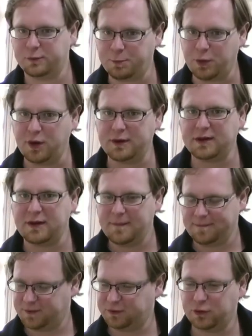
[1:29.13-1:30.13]
is put
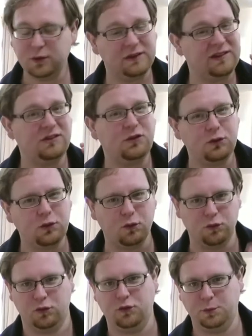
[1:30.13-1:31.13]
the students into
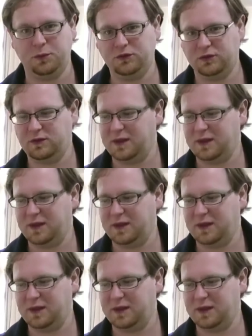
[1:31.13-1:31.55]
groups.